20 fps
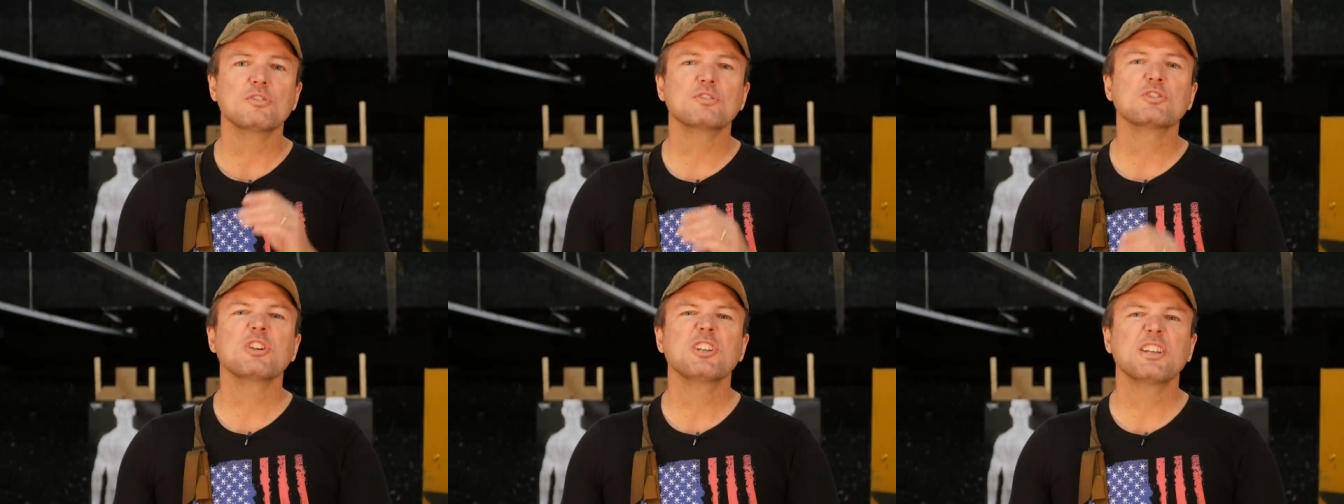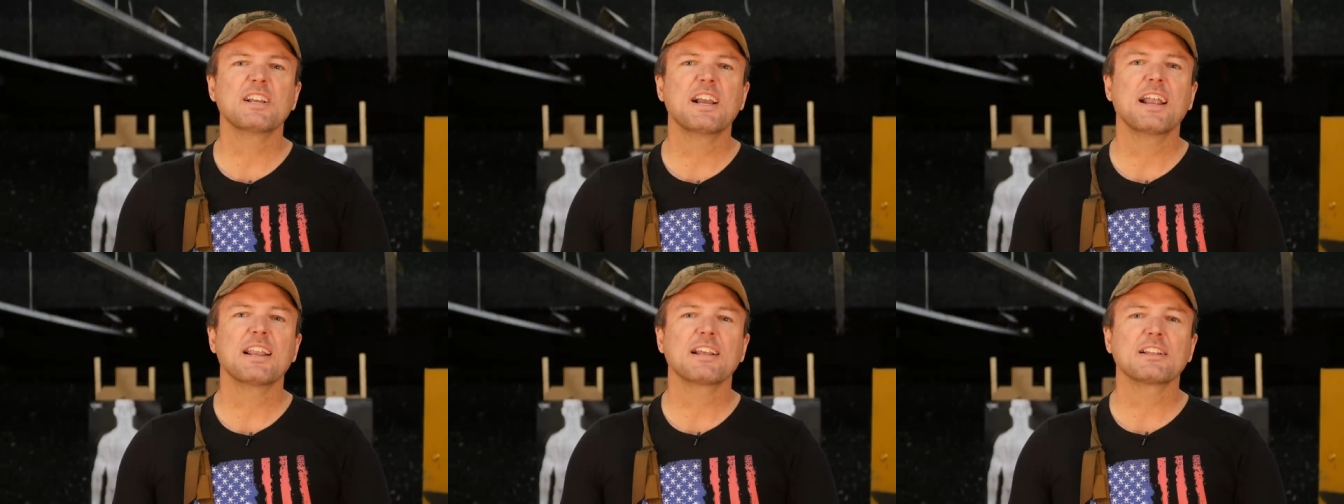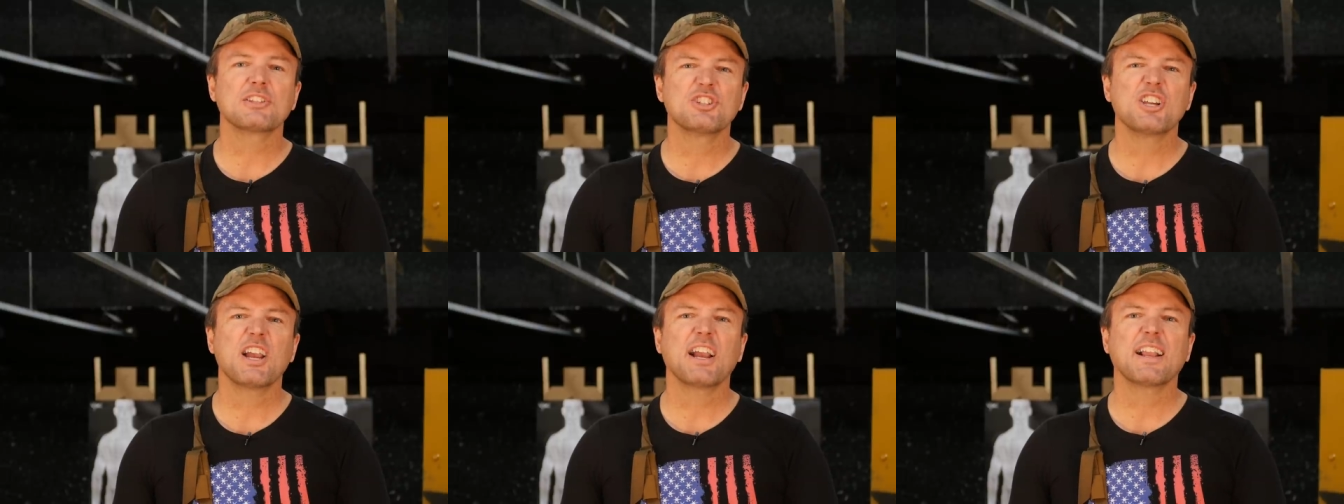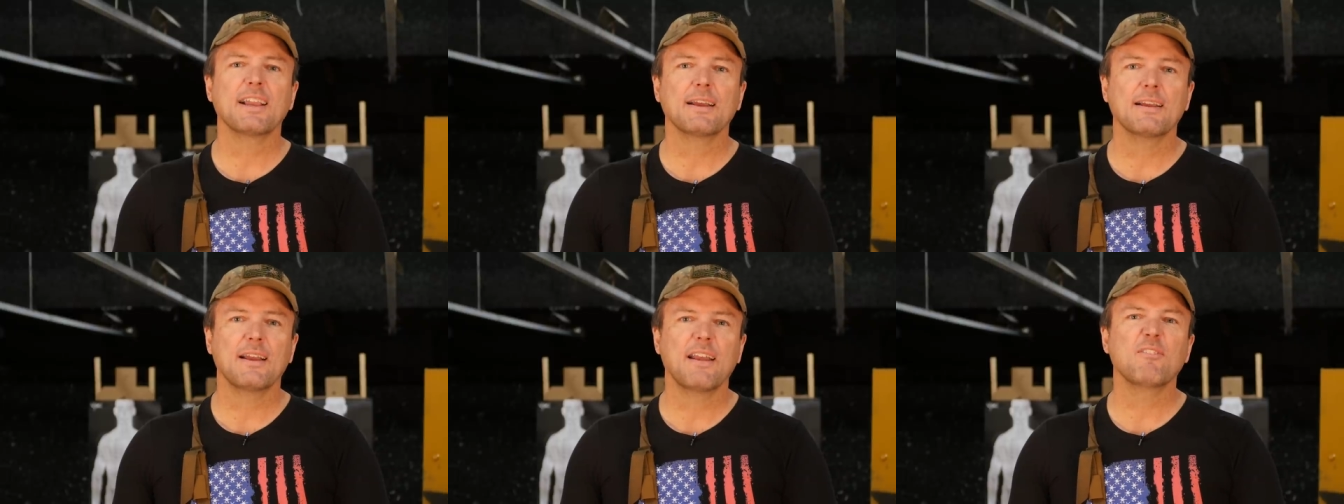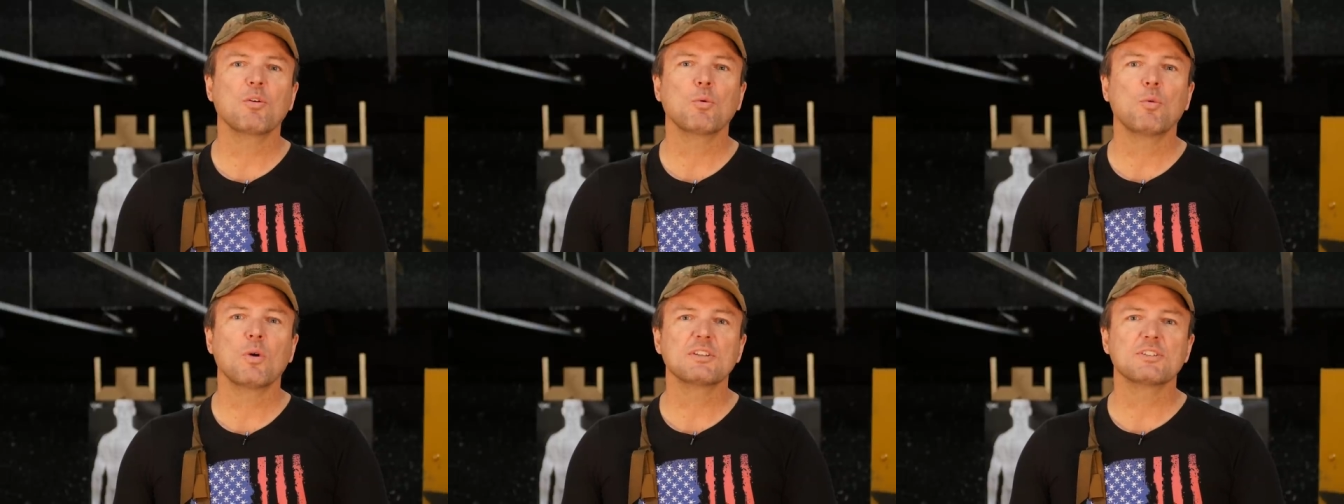so you got to check it
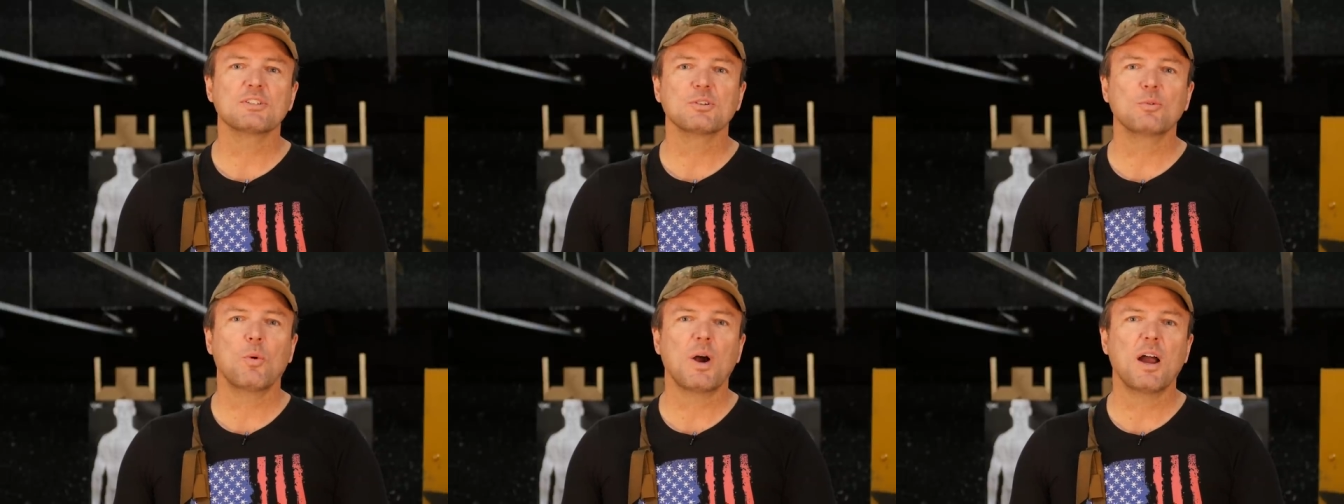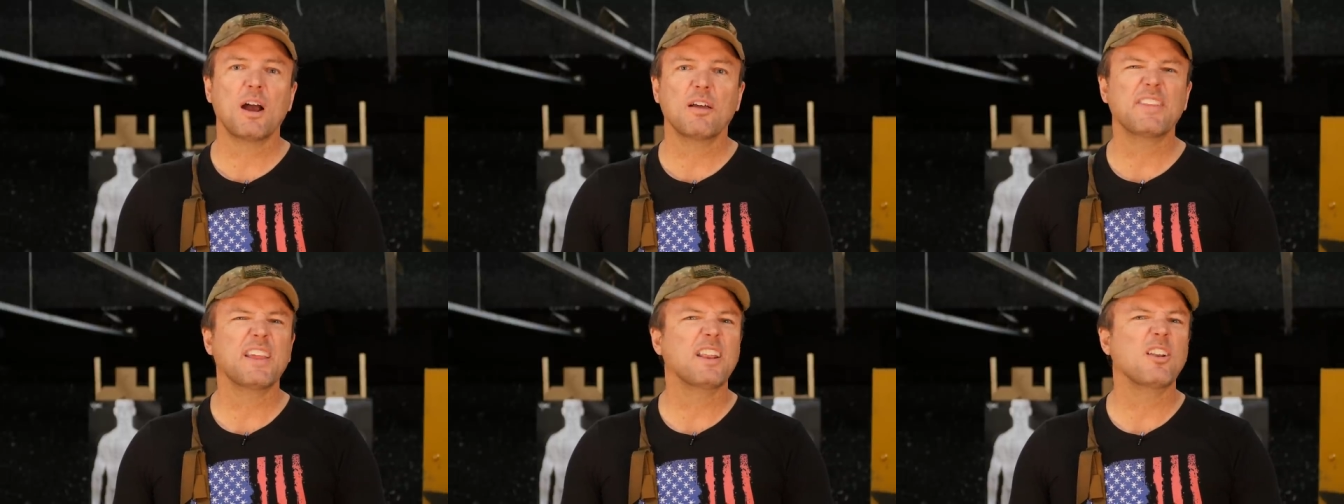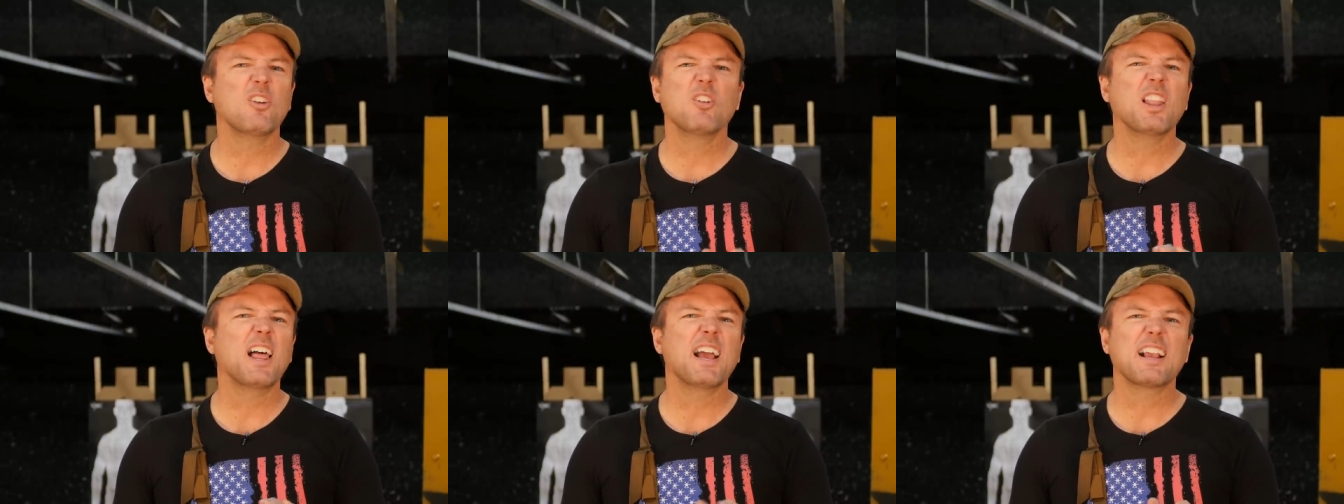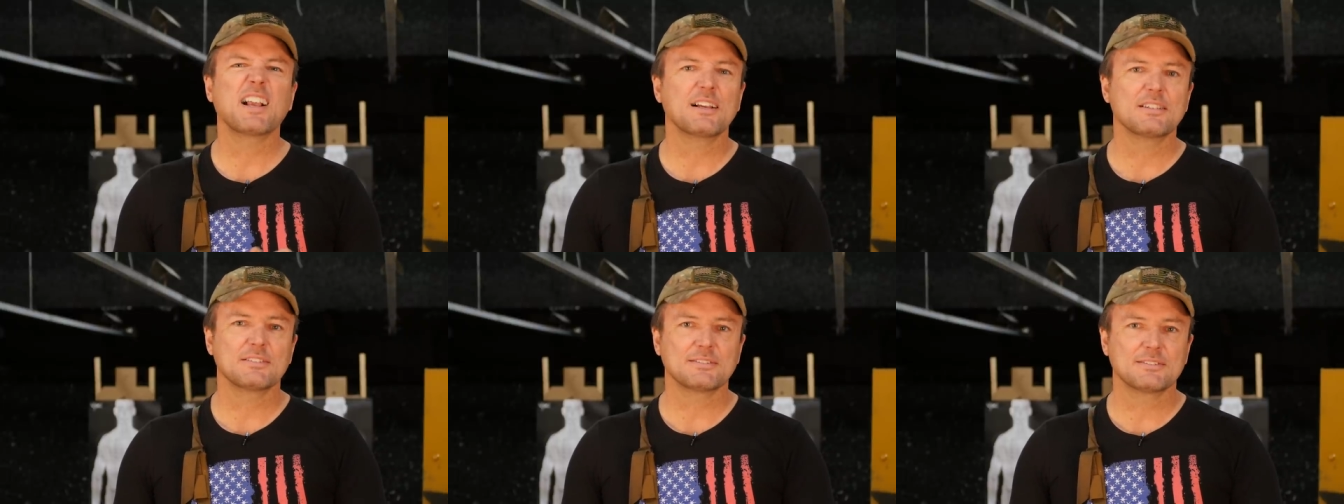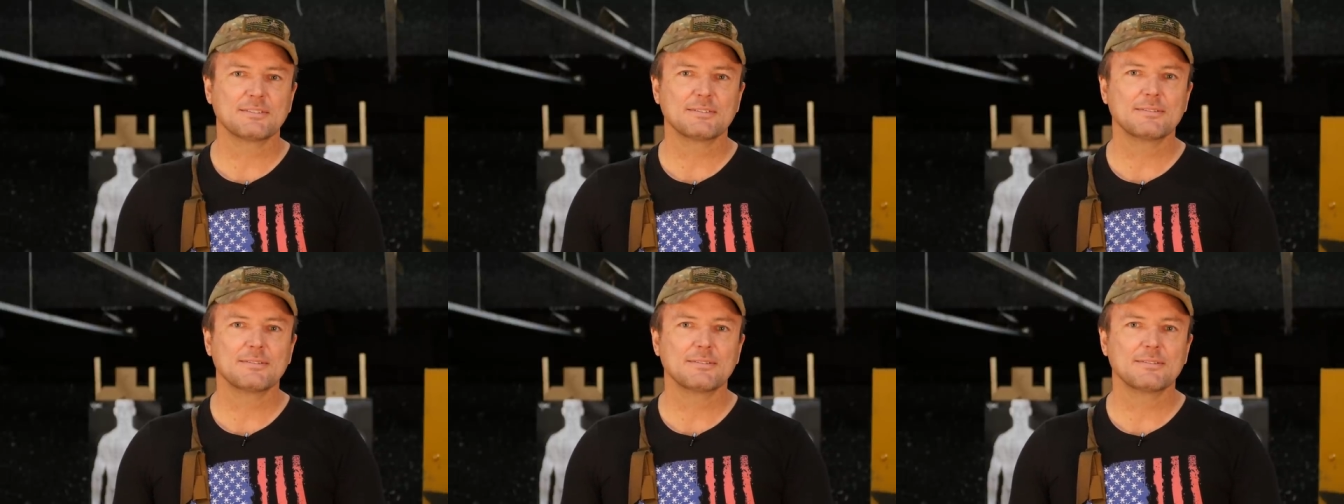every once in a while. They don't like us.